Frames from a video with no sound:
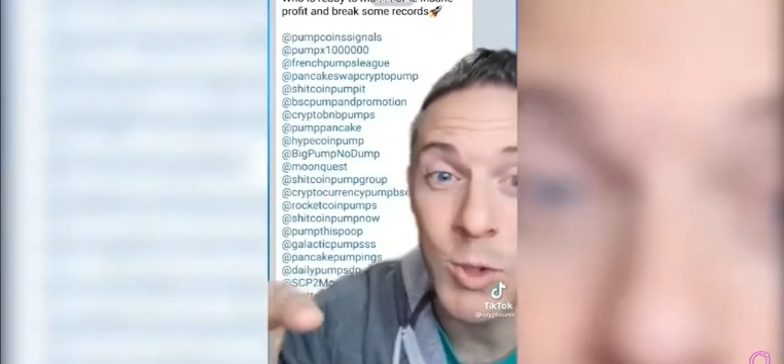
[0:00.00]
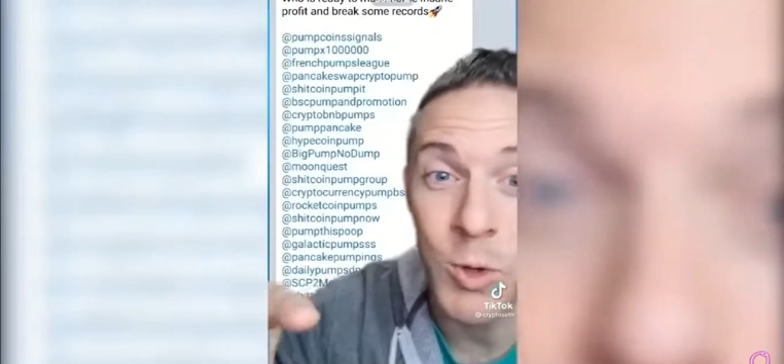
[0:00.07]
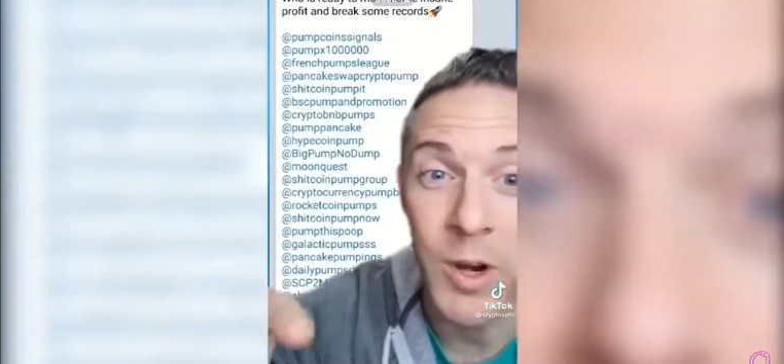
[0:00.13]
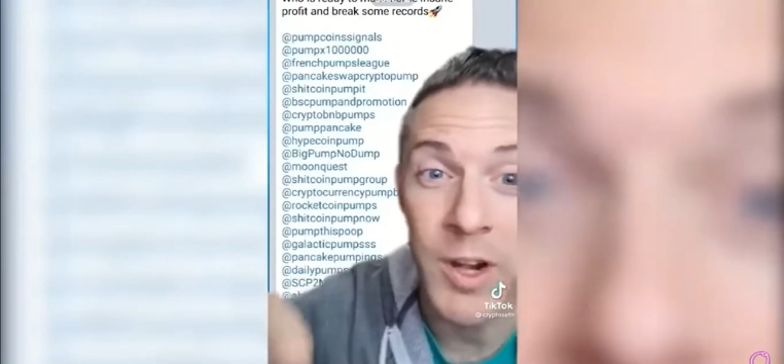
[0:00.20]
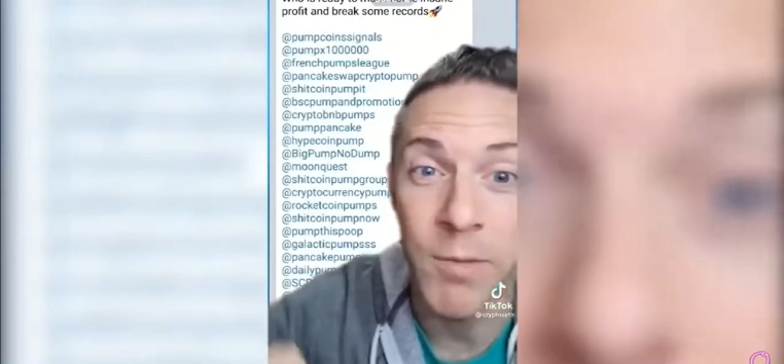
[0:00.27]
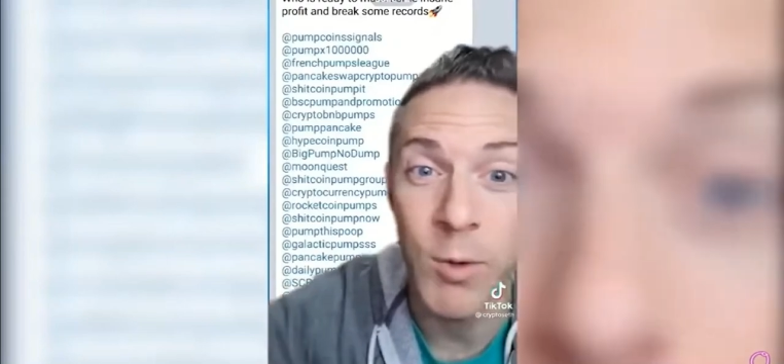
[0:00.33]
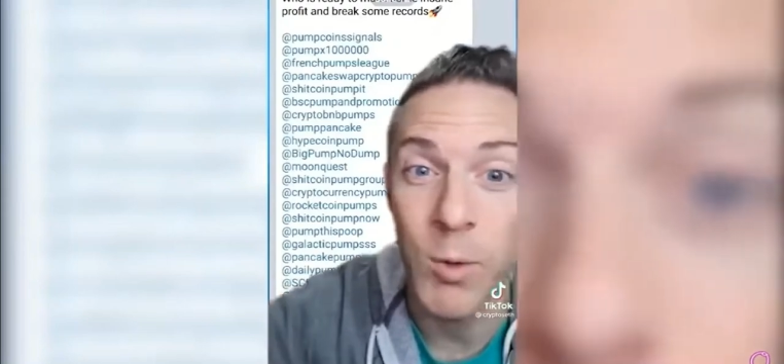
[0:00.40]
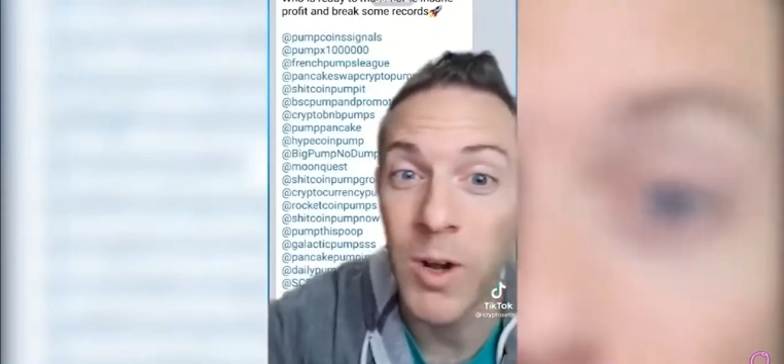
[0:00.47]
go
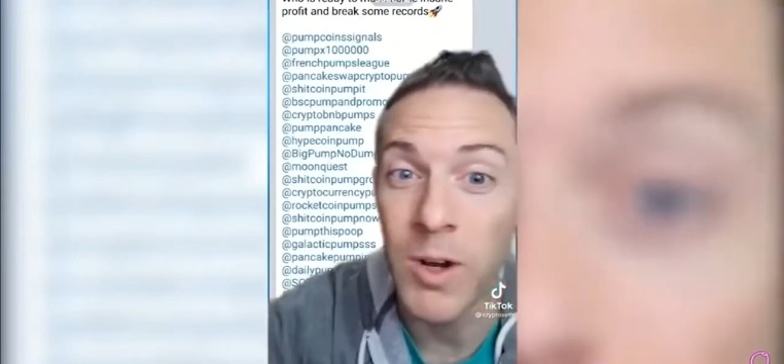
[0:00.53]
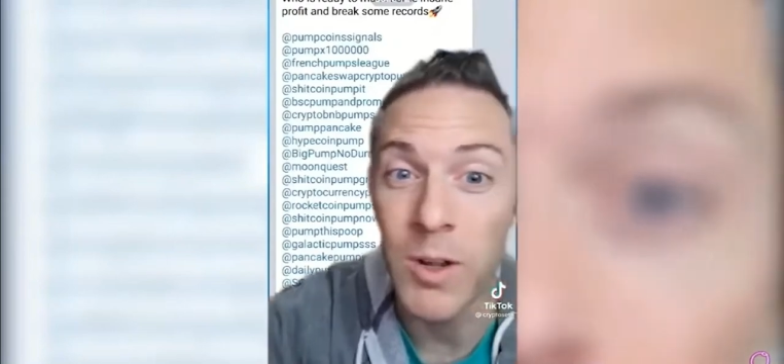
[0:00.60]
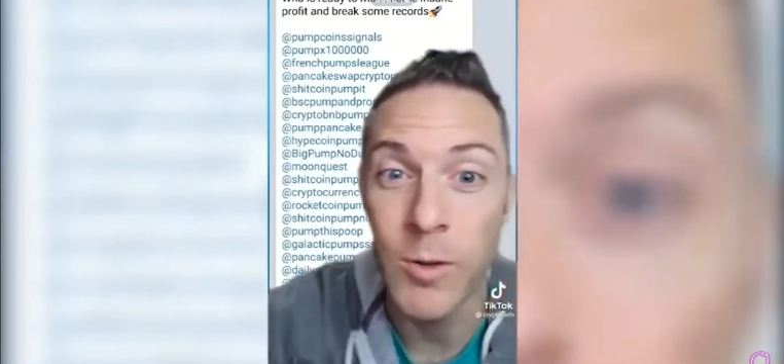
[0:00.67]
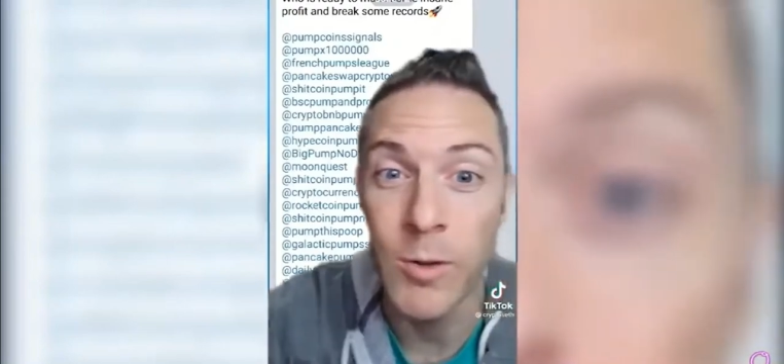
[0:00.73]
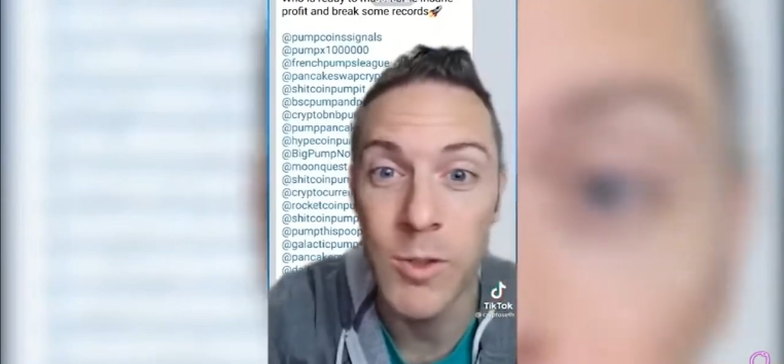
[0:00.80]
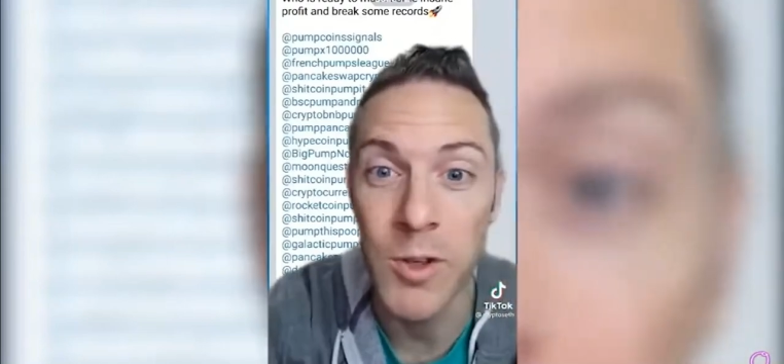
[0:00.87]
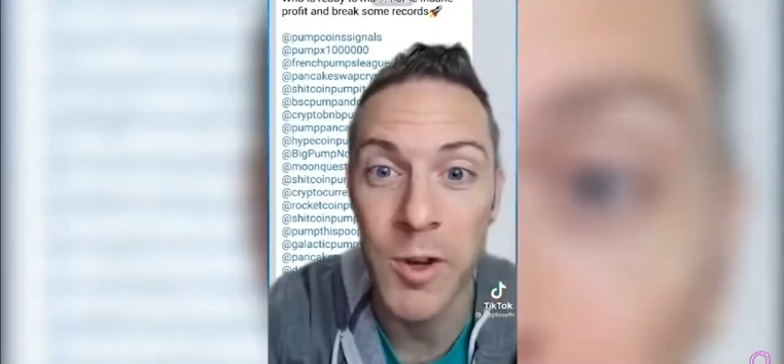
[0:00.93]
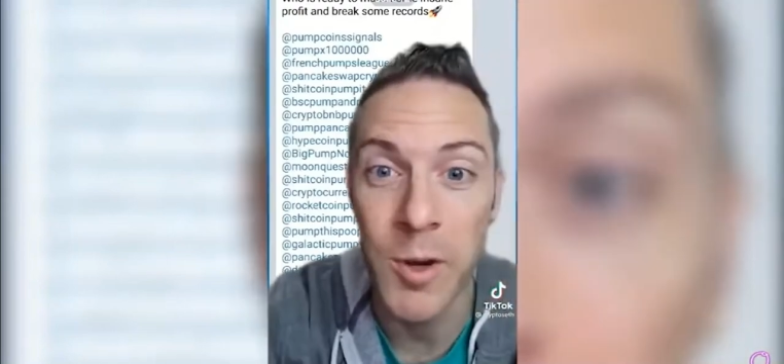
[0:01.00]
join if you
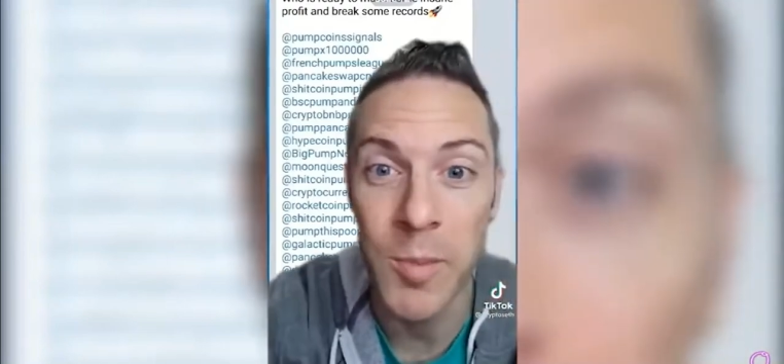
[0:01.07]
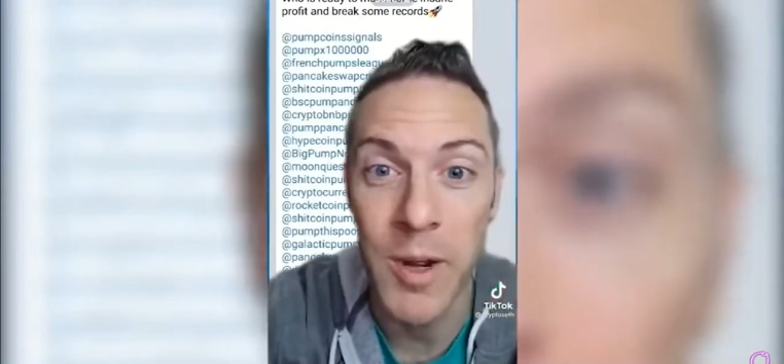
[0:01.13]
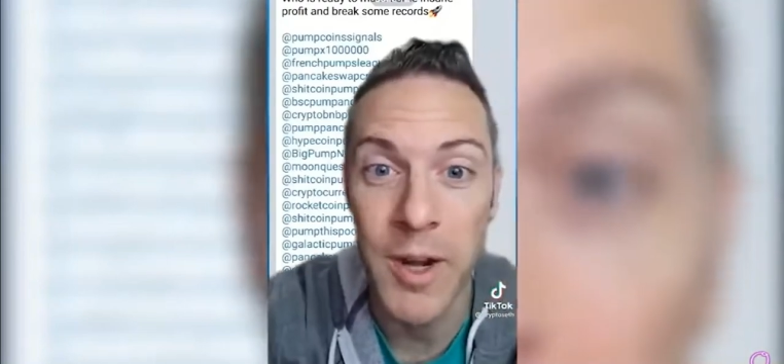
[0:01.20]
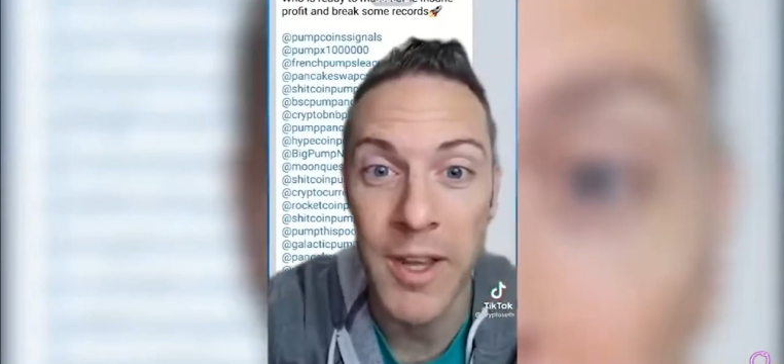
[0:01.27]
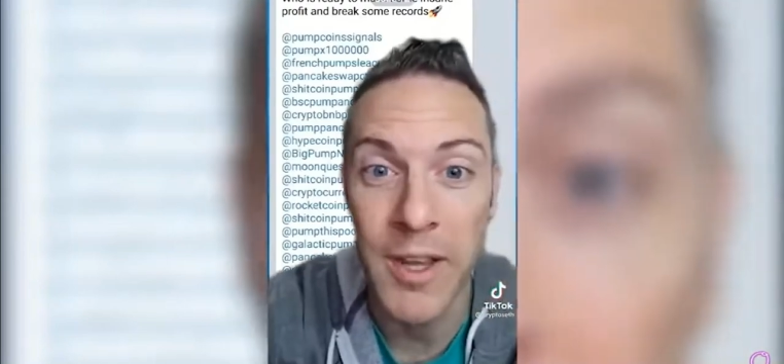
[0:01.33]
want to lose all your